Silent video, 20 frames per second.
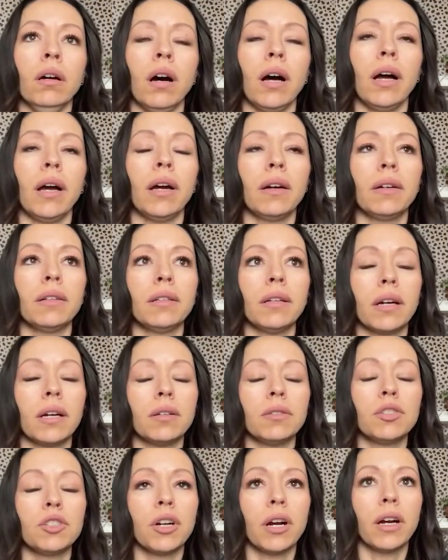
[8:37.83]

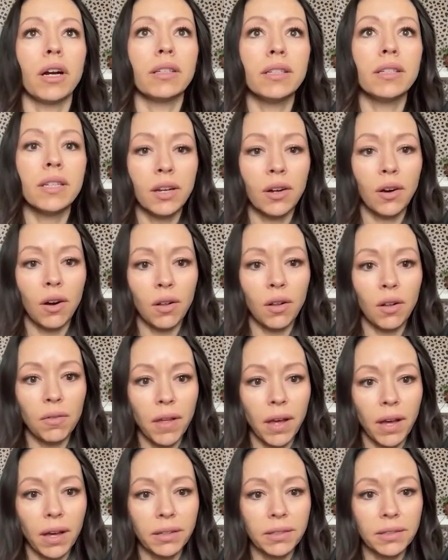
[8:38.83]
I try and take all of
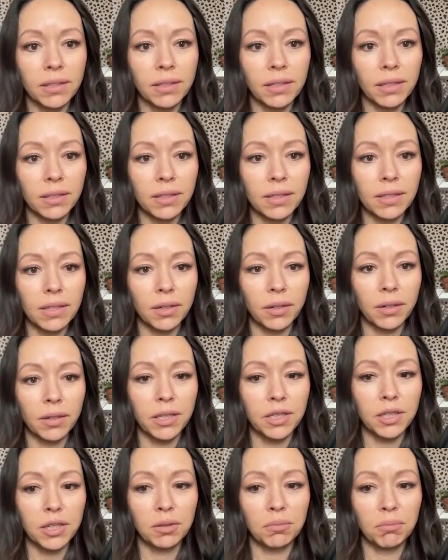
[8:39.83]
that into
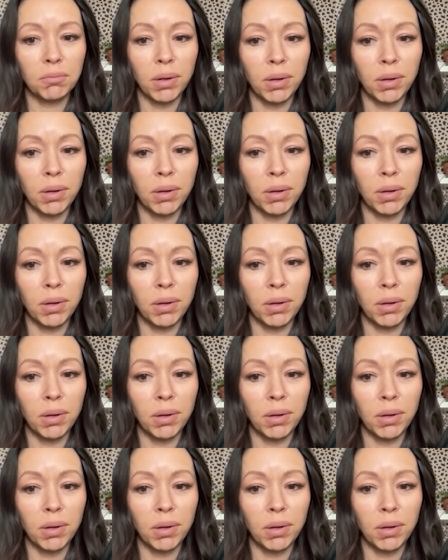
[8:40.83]
consideration.